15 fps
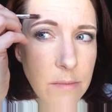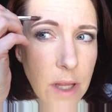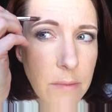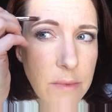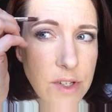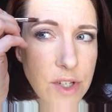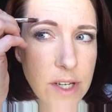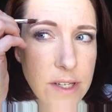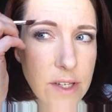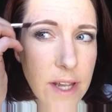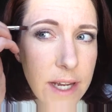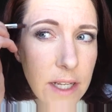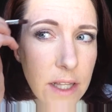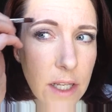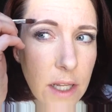blemishes, you
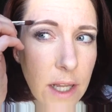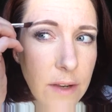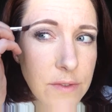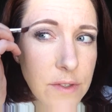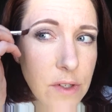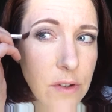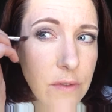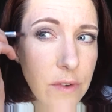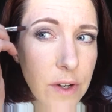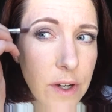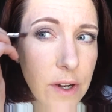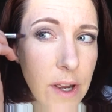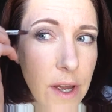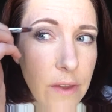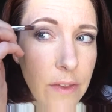had a little left over,